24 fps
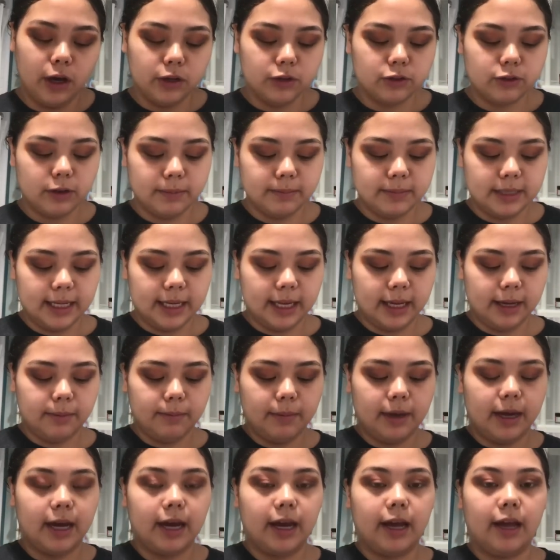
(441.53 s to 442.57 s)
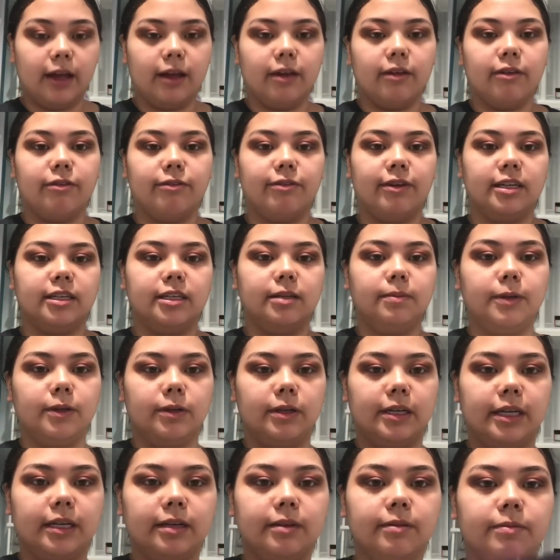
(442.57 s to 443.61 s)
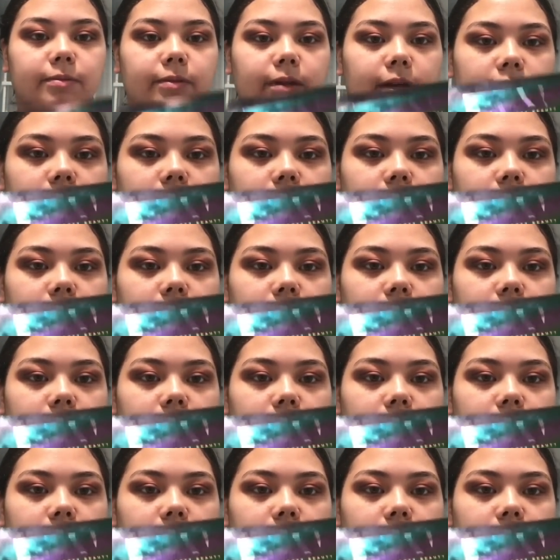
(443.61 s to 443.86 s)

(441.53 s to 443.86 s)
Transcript: So I'm taking my Fenty Beauty